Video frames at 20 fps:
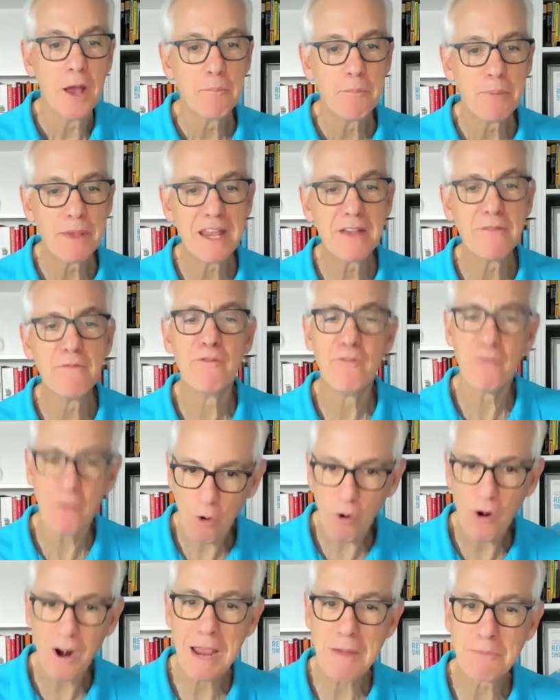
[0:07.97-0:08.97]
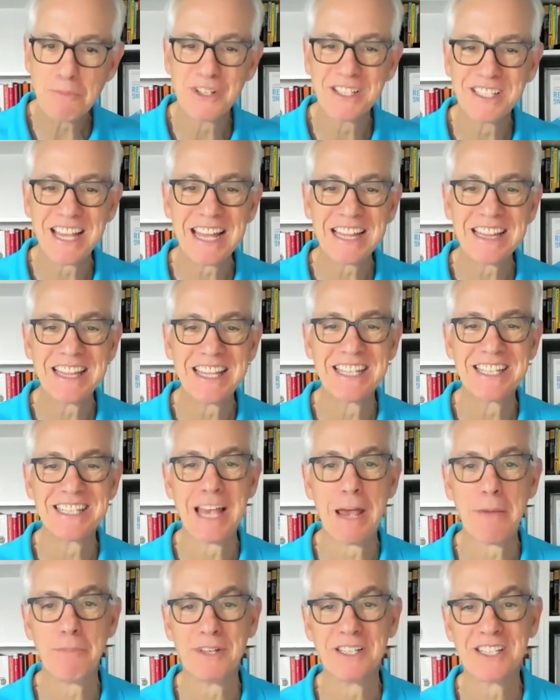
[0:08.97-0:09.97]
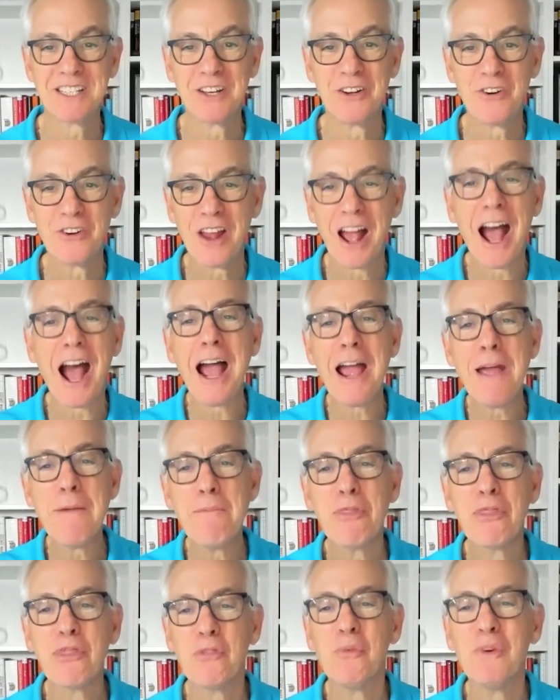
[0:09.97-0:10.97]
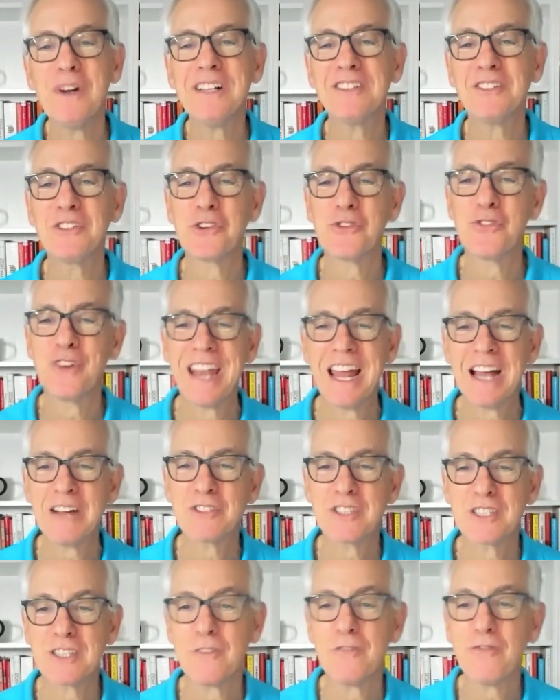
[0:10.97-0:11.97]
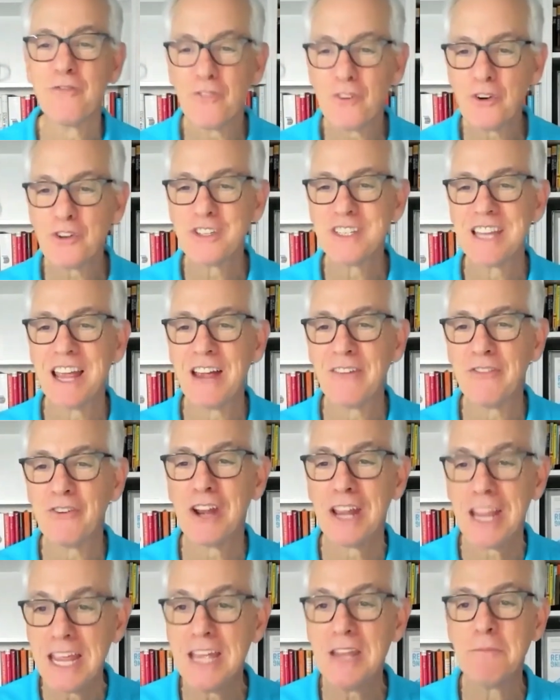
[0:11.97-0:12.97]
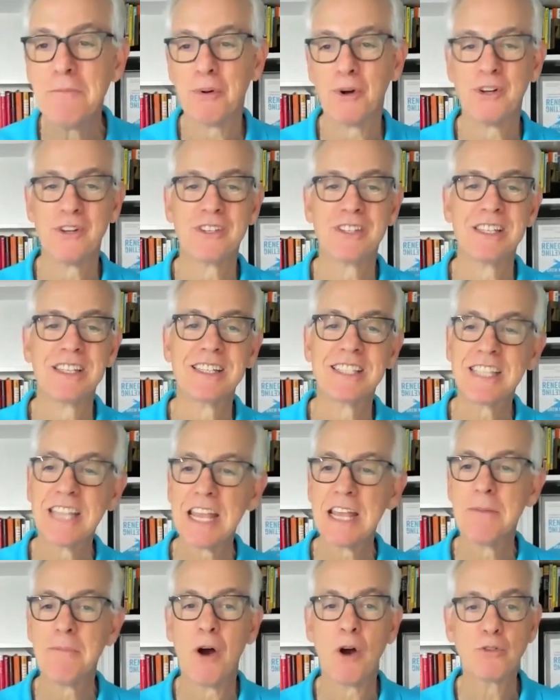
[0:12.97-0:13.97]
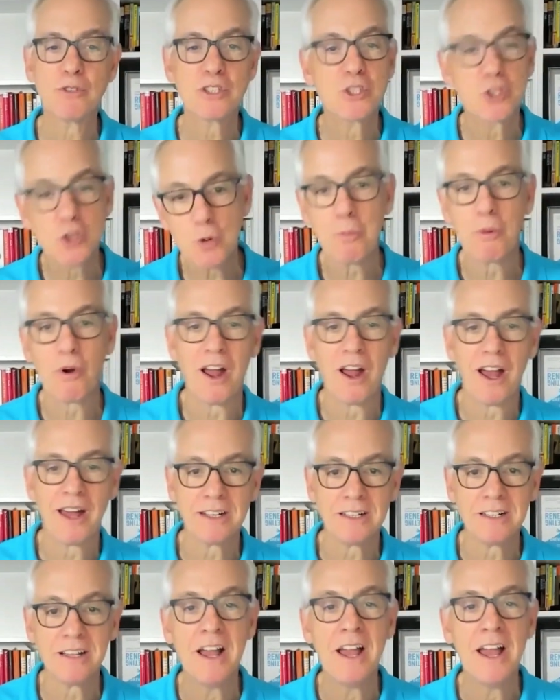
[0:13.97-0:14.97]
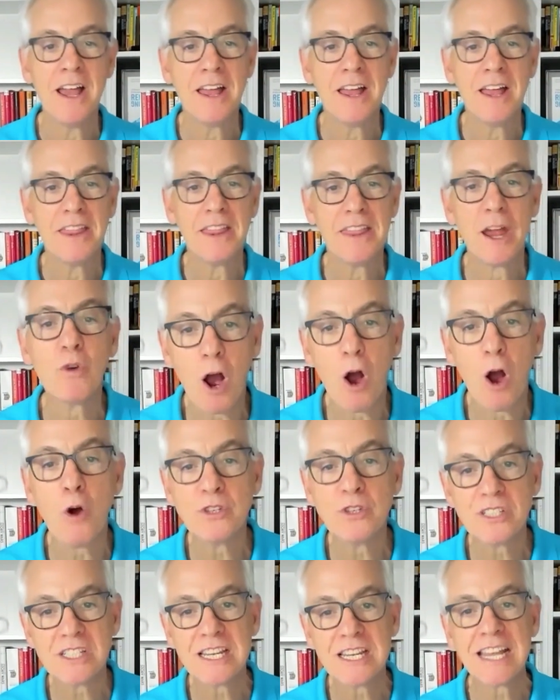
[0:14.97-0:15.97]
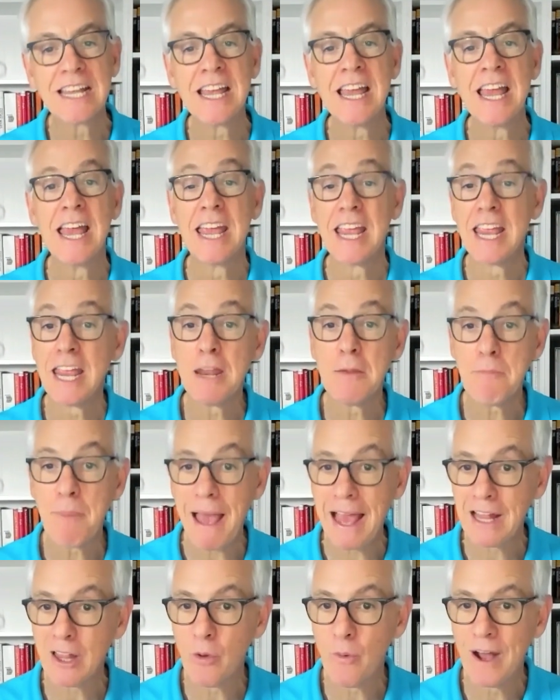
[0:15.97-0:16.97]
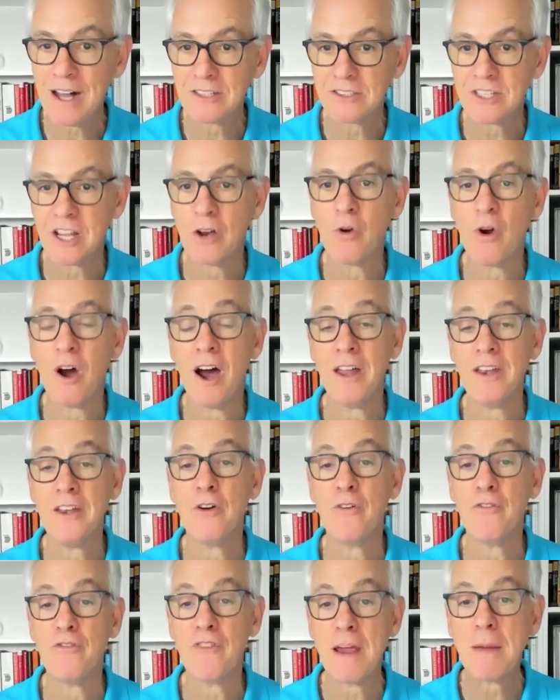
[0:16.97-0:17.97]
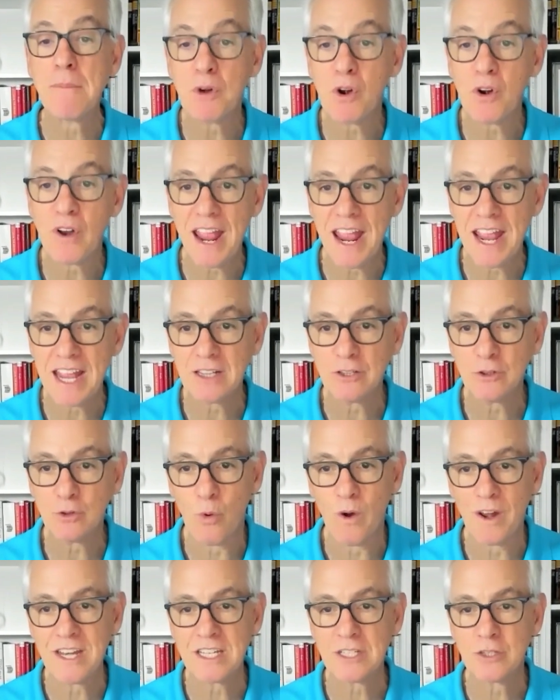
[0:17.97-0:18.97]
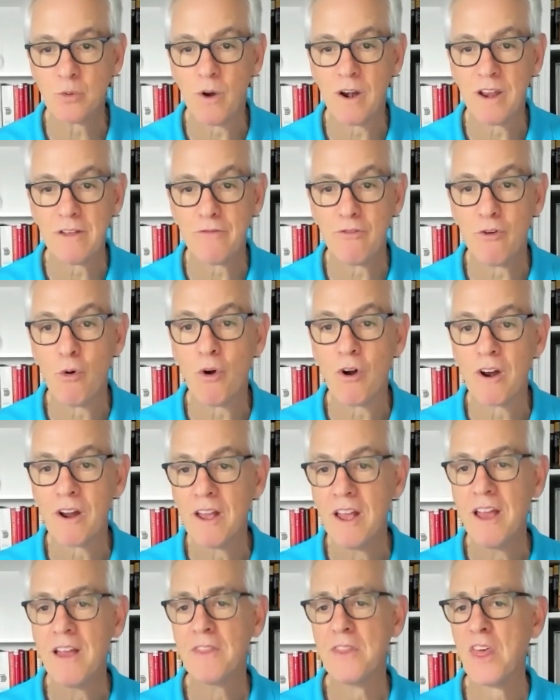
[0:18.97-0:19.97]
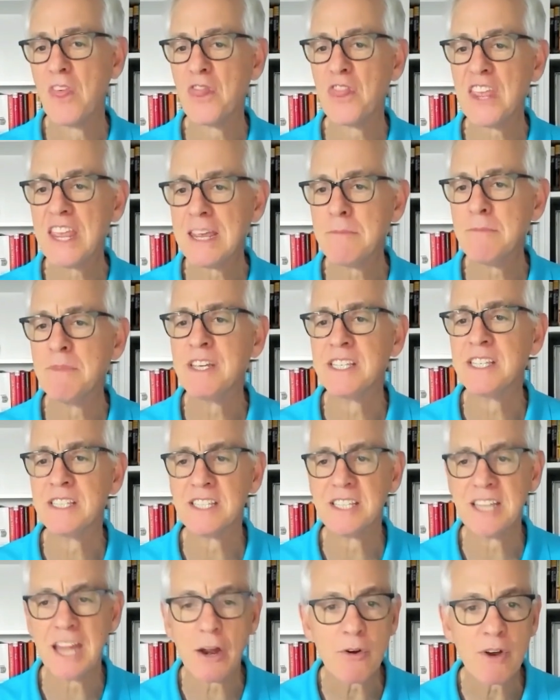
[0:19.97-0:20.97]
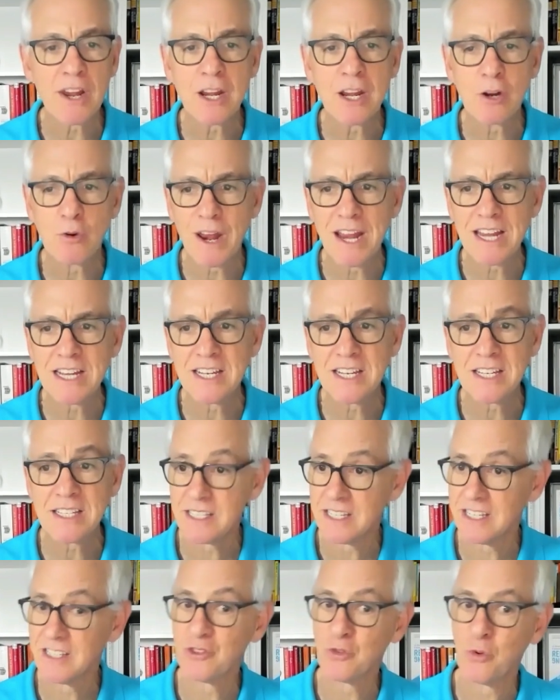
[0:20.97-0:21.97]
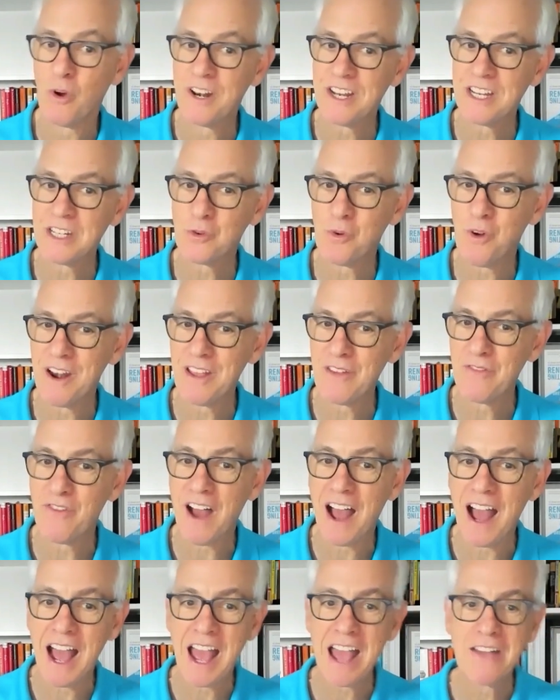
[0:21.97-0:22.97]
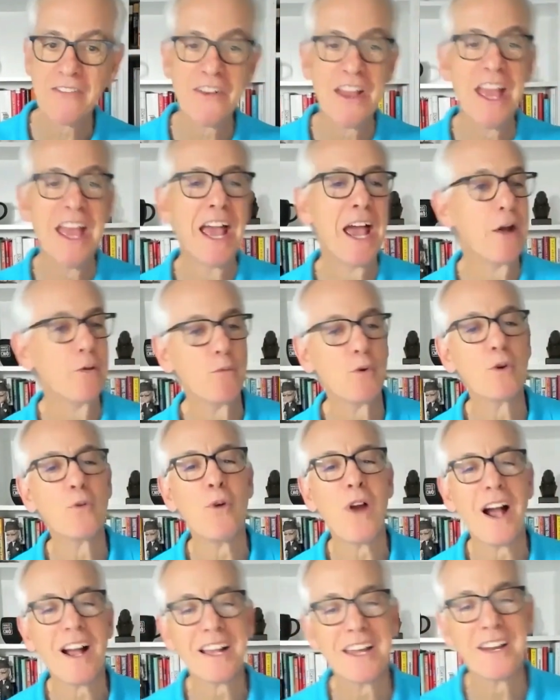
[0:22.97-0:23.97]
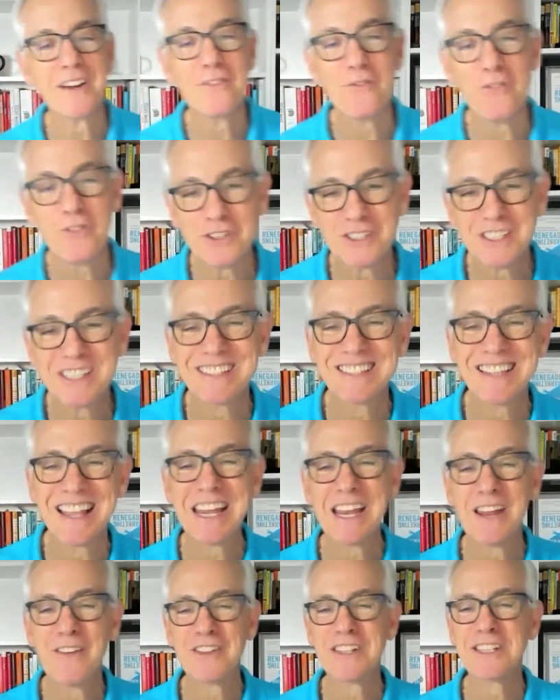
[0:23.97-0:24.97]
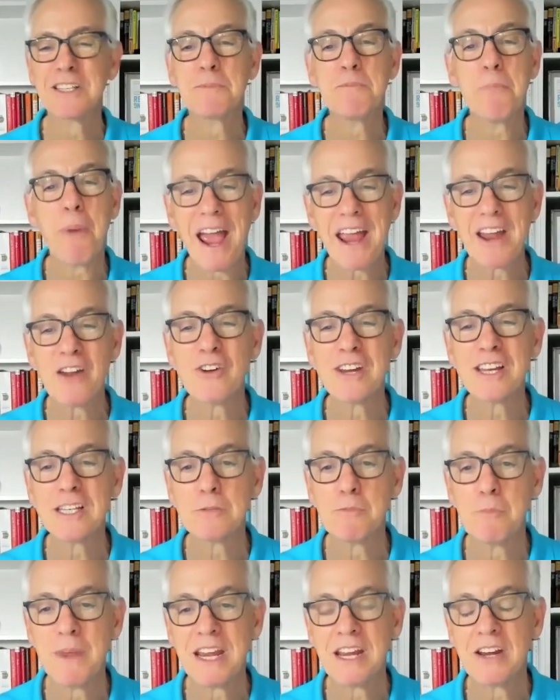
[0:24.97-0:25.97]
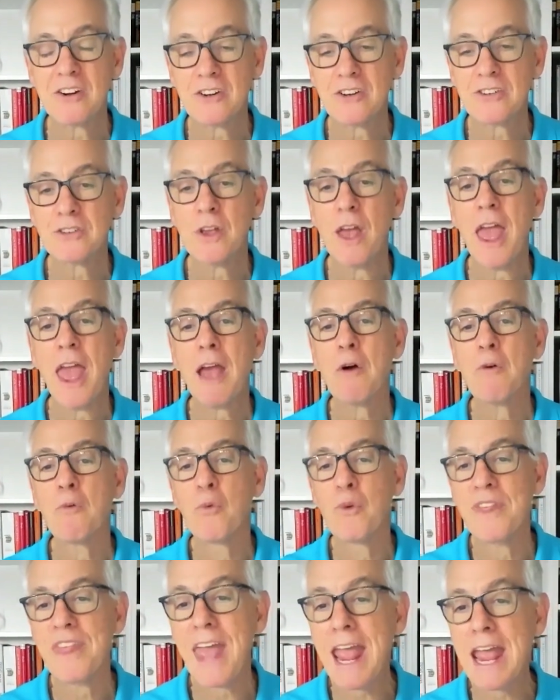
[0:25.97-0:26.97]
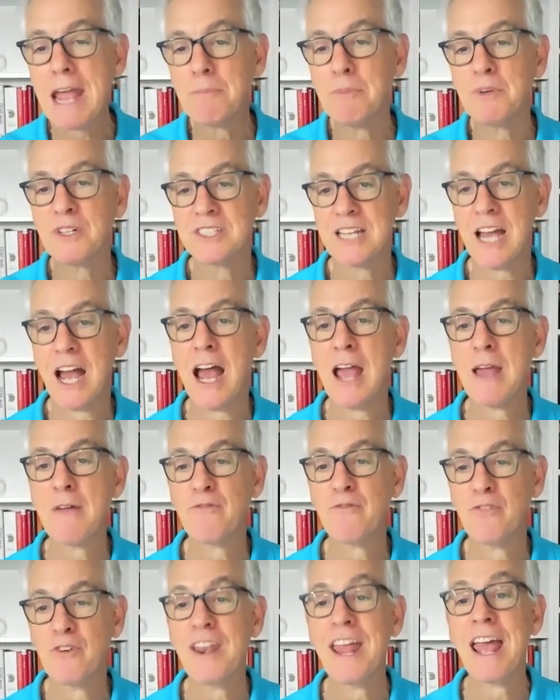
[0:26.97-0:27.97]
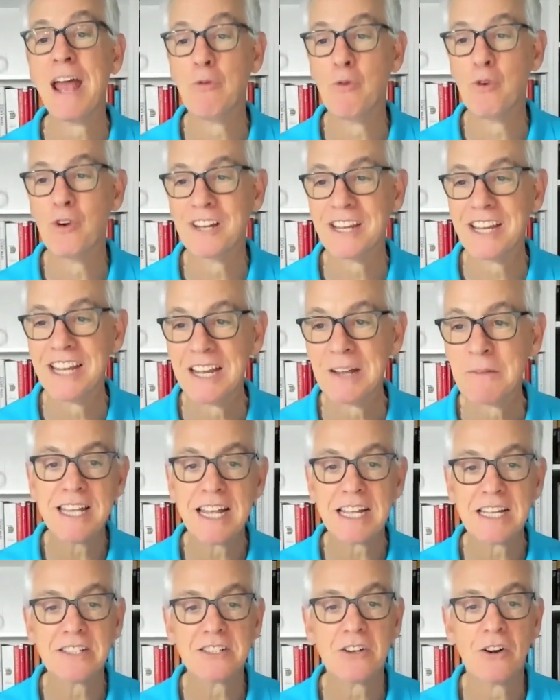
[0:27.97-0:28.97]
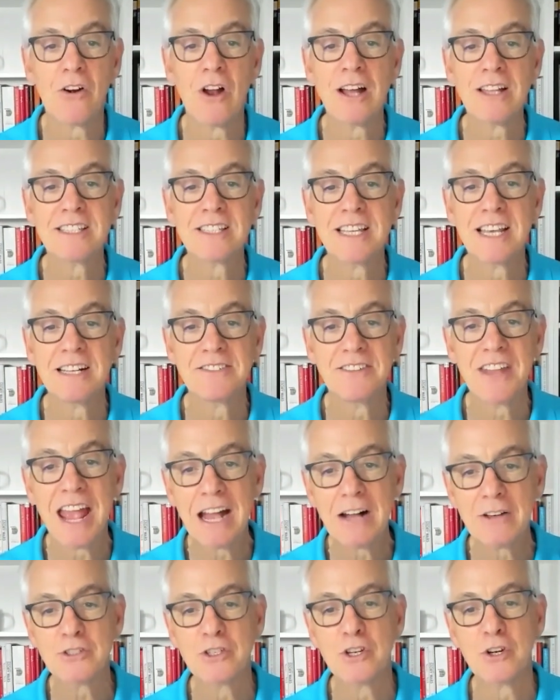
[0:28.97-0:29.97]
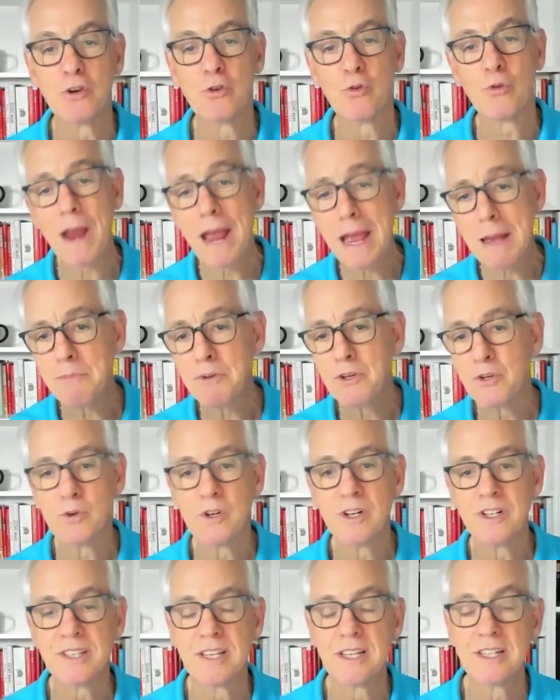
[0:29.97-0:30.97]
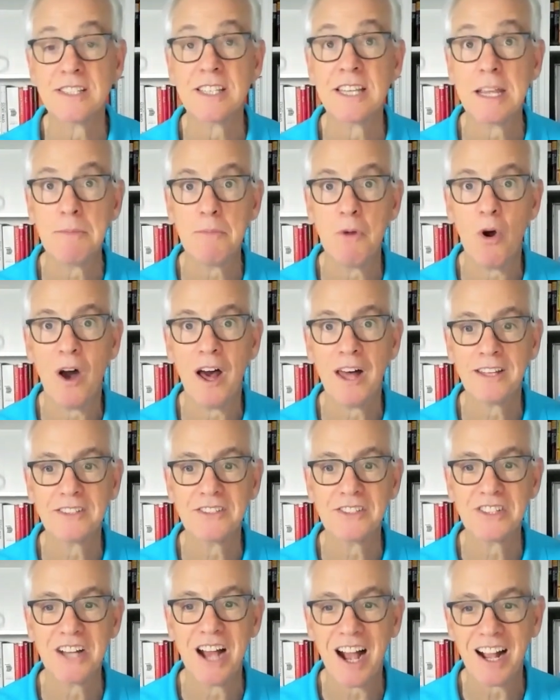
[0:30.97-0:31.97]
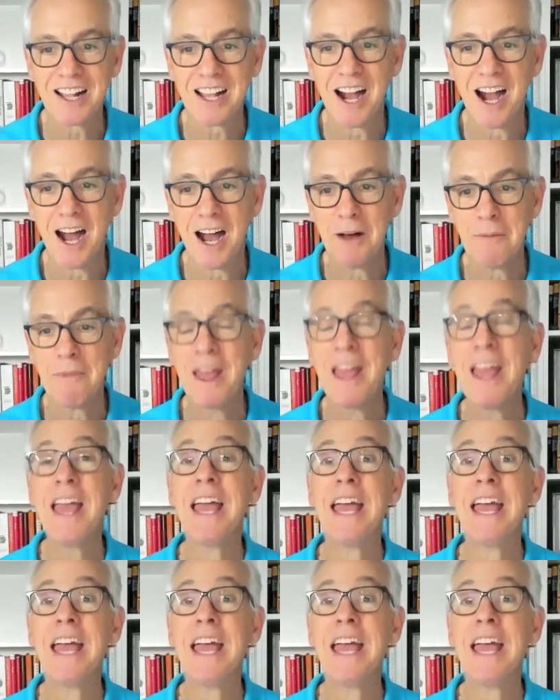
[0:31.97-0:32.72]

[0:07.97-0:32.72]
Before I present this episode, I'm thrilled to announce the first ever in person CMO Super Huddle that we're hosting in Palo Alto on November 8th, 2024. The theme is Daring Greatness in 2025, and we're rocking a full slate of inspiring speakers with ample time for networking. Tickets are on sale now, so grab yours at cmohuddles.com.